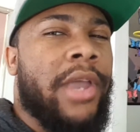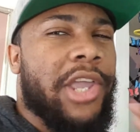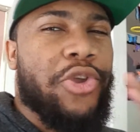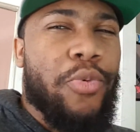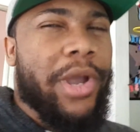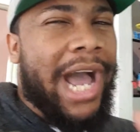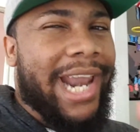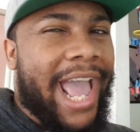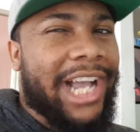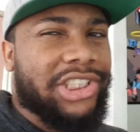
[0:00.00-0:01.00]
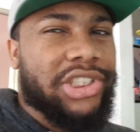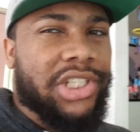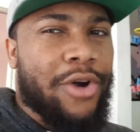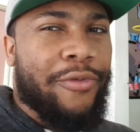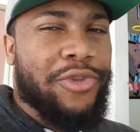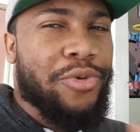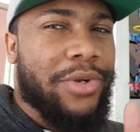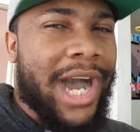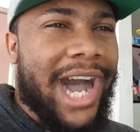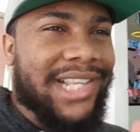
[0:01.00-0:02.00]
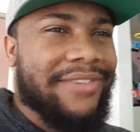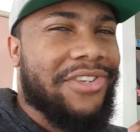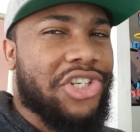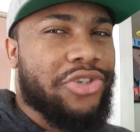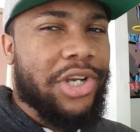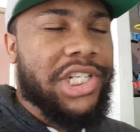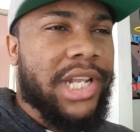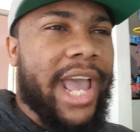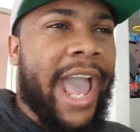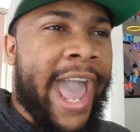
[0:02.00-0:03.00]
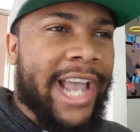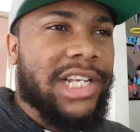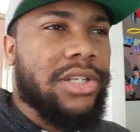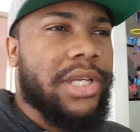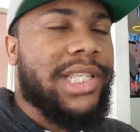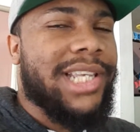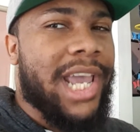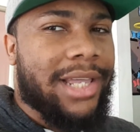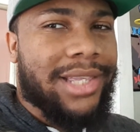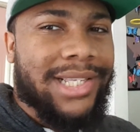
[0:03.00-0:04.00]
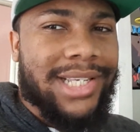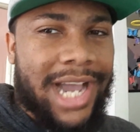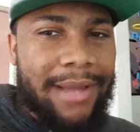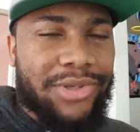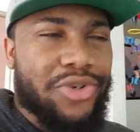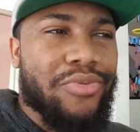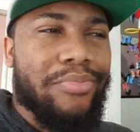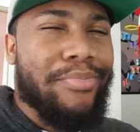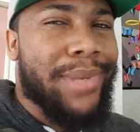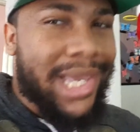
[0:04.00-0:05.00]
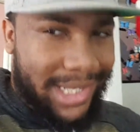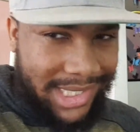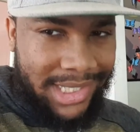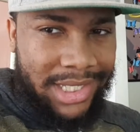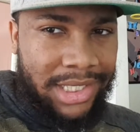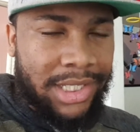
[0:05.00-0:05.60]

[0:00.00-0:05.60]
And you got to ask yourself, do gods of destruction actually take the time to meet